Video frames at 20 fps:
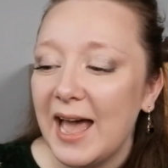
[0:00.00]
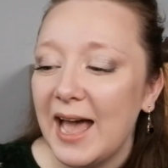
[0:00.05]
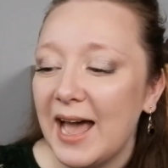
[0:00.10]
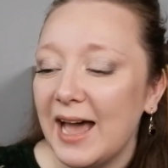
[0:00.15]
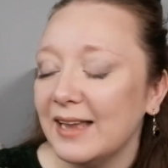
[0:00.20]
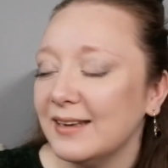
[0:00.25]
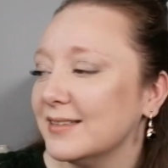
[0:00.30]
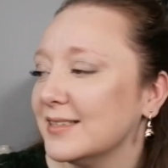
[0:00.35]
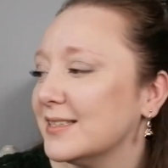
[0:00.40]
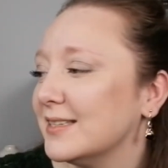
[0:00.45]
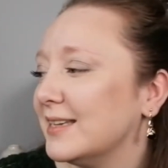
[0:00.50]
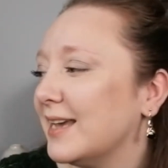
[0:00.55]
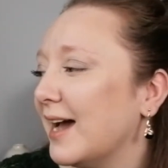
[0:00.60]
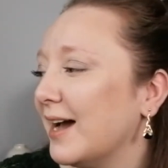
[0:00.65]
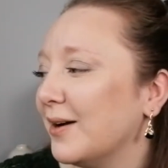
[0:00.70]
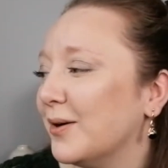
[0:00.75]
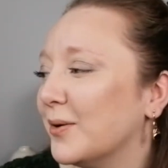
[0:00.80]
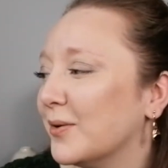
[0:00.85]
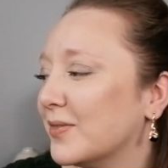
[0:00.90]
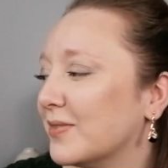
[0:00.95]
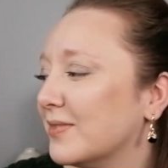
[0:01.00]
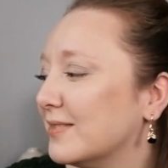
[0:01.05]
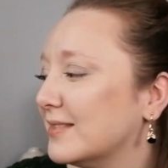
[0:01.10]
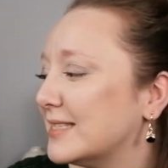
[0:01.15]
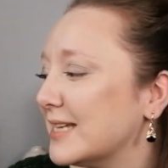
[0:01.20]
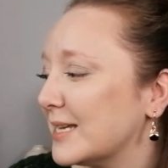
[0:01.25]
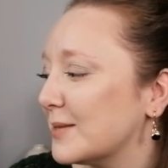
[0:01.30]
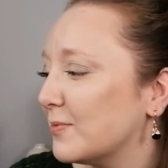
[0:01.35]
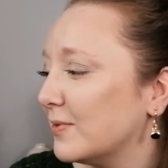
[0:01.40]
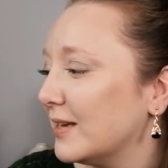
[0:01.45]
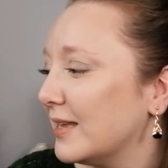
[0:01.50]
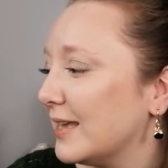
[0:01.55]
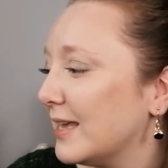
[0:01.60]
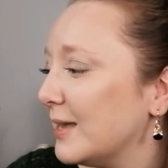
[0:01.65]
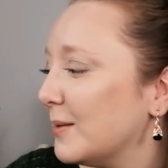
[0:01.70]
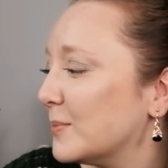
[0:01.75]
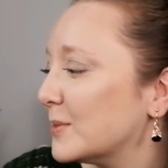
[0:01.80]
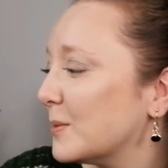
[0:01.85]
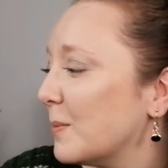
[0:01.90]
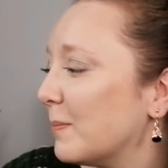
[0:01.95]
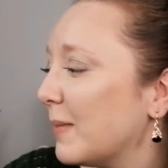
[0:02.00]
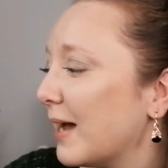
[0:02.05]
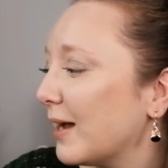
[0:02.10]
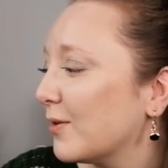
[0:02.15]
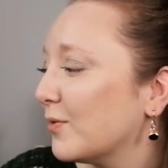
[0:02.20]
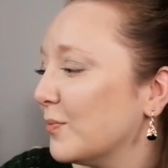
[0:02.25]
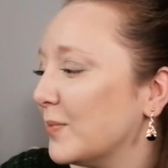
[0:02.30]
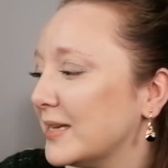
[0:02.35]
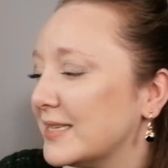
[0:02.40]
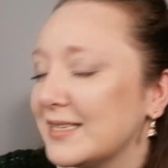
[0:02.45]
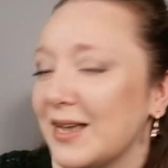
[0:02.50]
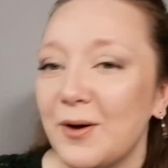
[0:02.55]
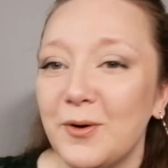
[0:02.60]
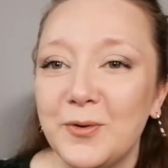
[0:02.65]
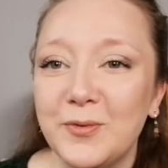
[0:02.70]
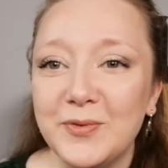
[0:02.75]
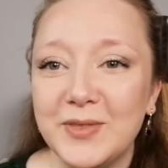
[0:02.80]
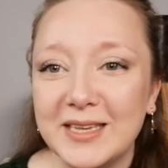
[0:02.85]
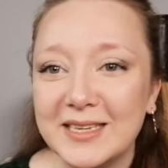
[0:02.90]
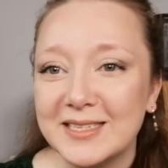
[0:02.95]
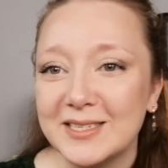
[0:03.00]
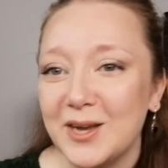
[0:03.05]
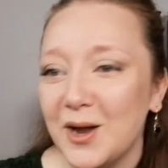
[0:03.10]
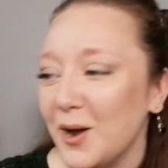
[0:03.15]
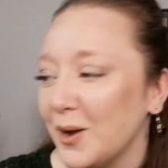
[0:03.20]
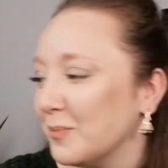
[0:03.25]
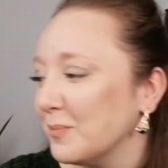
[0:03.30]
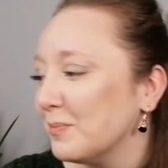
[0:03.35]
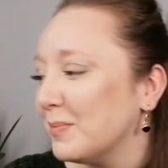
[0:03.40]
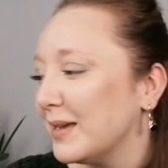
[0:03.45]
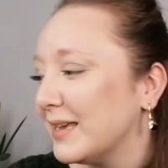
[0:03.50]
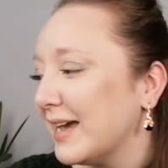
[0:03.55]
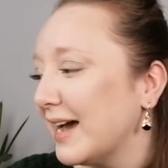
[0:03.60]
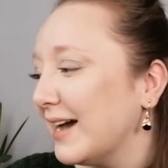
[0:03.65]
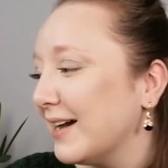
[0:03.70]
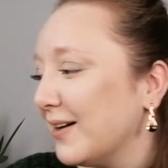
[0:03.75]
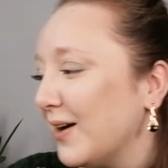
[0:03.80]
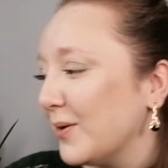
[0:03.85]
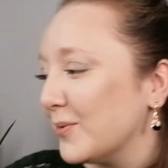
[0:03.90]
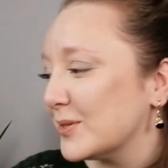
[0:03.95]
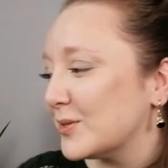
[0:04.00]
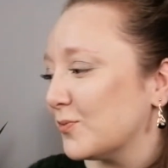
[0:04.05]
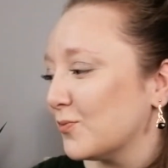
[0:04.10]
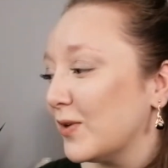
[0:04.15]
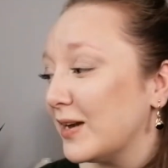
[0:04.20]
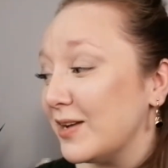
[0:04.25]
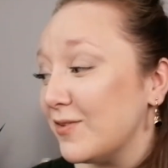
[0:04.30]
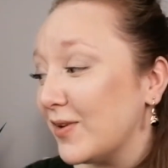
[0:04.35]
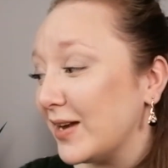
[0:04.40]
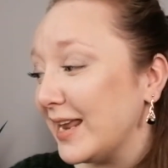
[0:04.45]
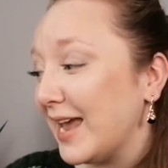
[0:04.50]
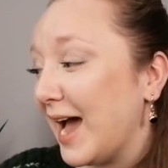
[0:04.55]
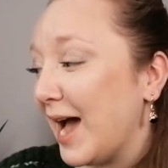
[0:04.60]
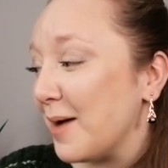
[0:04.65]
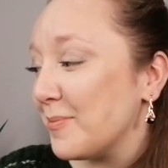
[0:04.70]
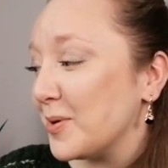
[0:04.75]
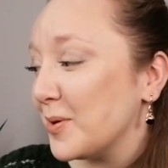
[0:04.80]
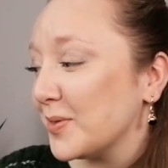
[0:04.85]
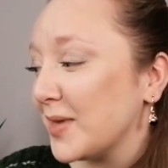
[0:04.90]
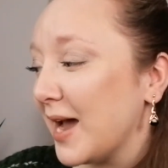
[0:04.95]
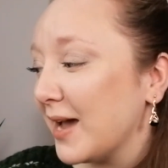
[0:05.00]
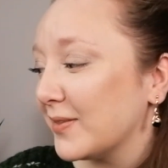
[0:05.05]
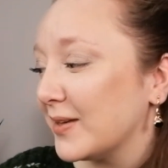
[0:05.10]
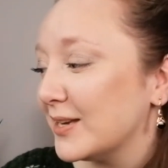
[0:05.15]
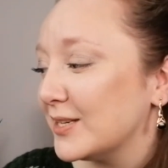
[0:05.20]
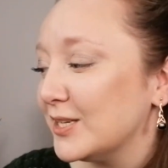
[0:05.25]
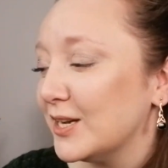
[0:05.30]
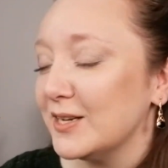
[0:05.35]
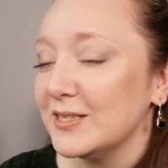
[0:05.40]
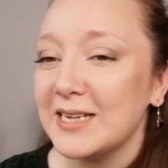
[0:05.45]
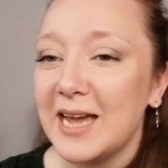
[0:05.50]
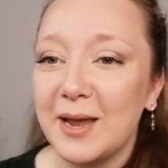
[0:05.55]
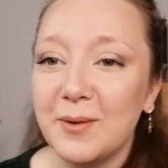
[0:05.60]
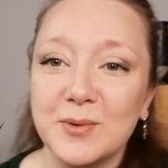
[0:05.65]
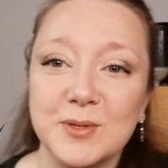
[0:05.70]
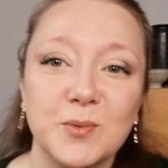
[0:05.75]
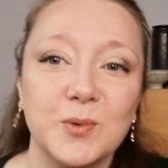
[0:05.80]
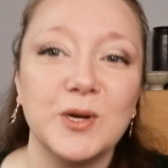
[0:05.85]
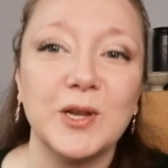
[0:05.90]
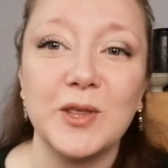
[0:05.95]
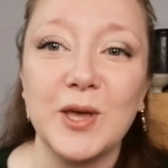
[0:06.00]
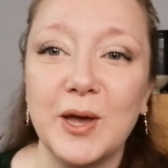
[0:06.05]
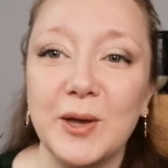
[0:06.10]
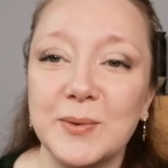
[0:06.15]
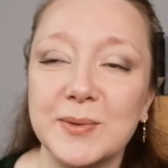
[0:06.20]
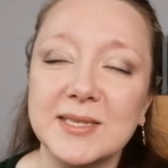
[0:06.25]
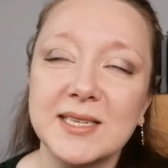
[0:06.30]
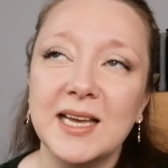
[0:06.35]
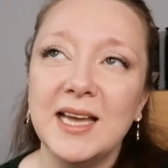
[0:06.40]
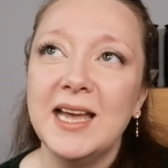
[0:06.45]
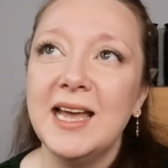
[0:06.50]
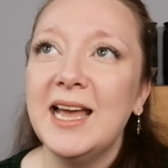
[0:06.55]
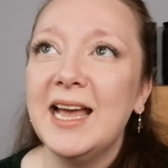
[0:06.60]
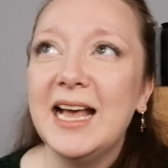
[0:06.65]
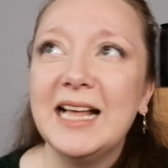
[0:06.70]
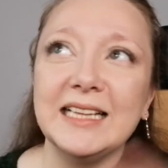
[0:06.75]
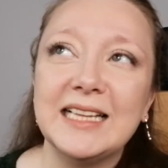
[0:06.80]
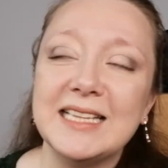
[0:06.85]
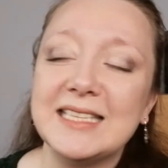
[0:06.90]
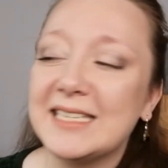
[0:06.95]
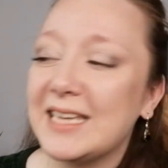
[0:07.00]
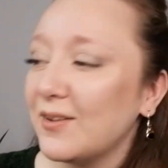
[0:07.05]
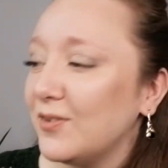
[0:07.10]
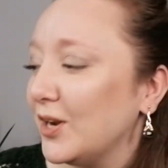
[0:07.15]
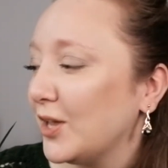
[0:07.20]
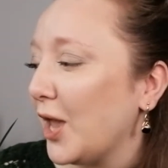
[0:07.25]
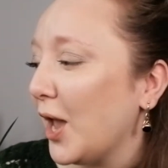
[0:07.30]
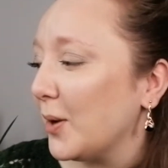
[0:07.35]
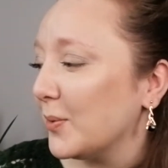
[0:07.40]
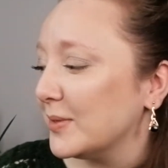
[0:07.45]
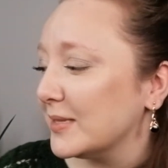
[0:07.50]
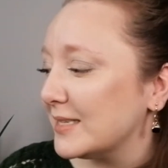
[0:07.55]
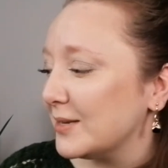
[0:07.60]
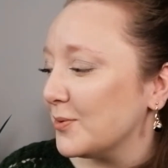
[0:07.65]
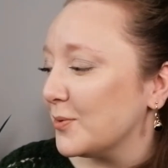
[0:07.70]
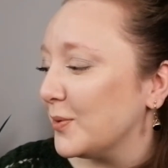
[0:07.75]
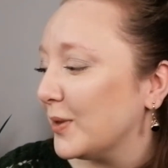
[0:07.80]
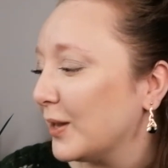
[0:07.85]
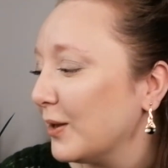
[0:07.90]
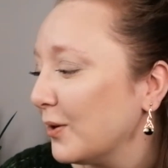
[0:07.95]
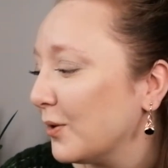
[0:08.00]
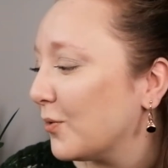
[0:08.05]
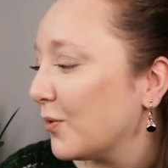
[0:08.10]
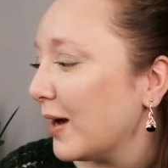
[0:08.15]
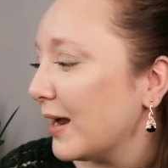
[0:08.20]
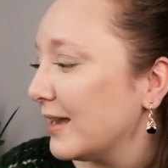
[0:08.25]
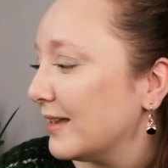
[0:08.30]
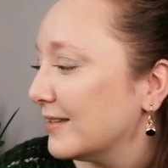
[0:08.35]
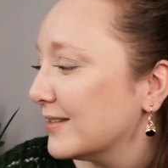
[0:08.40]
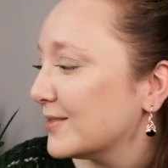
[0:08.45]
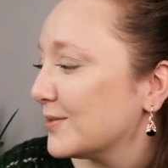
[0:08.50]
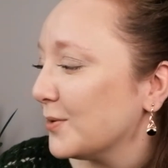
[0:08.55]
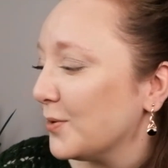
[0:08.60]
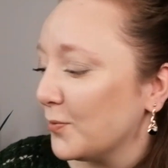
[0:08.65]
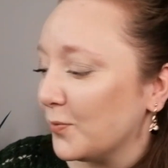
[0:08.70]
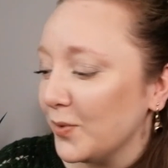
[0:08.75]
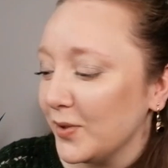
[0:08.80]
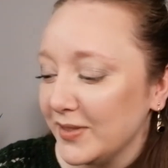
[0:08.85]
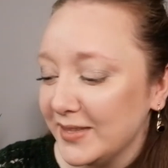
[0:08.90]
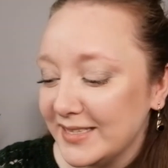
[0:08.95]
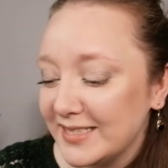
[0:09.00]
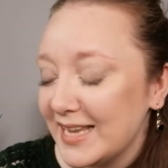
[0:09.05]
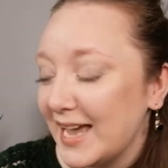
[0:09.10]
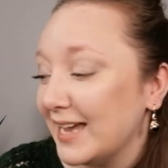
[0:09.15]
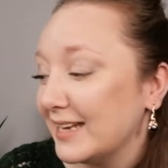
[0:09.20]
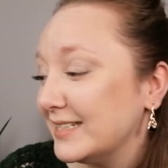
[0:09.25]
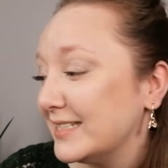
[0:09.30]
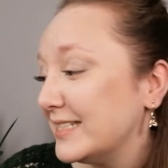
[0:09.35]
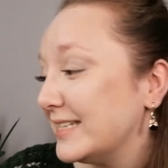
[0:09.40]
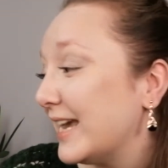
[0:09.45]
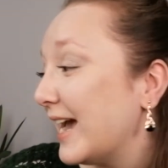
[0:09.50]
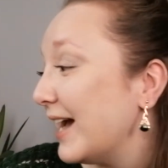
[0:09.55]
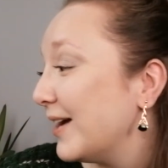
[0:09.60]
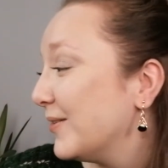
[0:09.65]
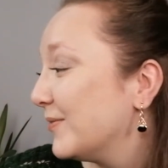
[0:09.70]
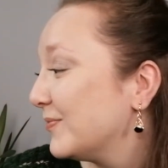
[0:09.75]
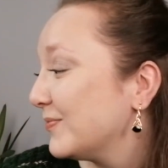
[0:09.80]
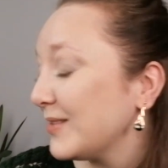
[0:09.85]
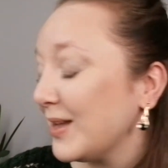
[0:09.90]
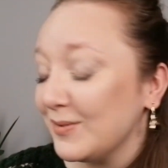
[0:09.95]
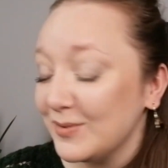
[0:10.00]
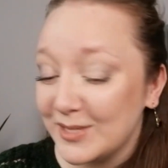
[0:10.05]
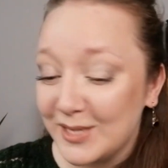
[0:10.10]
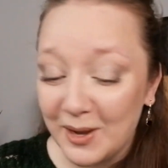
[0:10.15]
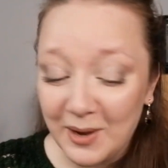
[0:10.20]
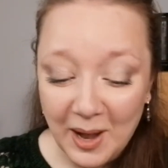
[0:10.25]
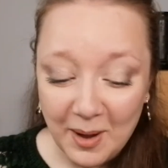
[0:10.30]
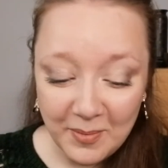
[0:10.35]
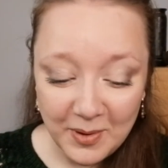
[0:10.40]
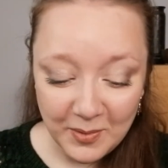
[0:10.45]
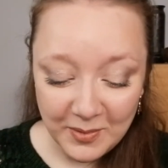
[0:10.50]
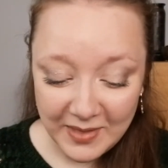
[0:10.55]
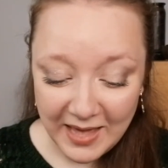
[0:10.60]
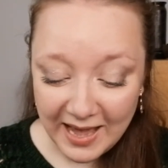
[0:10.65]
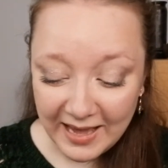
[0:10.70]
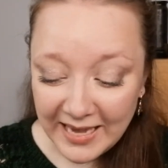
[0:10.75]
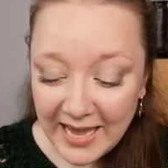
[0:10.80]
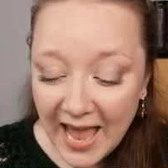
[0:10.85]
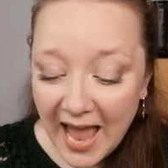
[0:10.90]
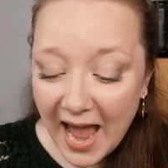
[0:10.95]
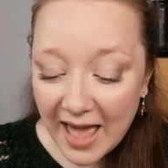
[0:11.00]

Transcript: And yeah, I'll definitely keep some back for myself this time. But yeah, I was really, really happy with how that turned out. It was one of those, let's give it a go and see what we can create sort of ones. And yeah, I'm so happy with that.